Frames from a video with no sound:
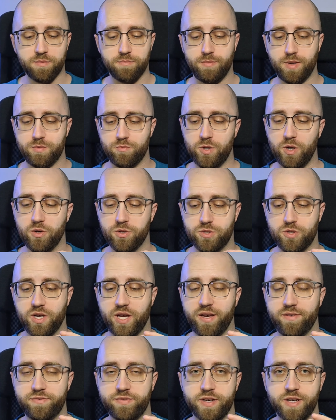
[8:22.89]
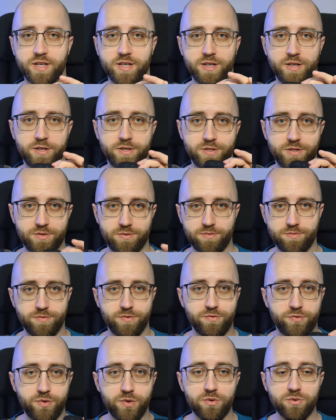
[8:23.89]
but we also have
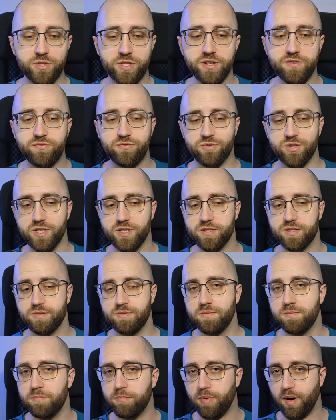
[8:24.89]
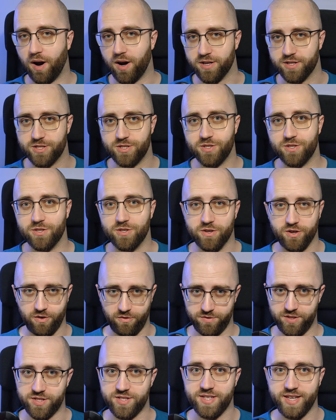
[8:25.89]
few different parts
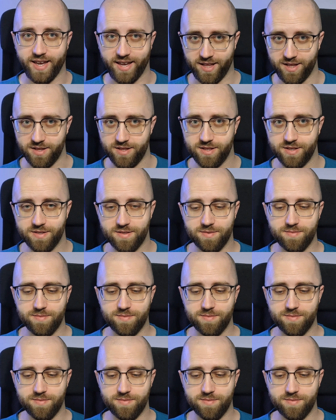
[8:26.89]
of the tail.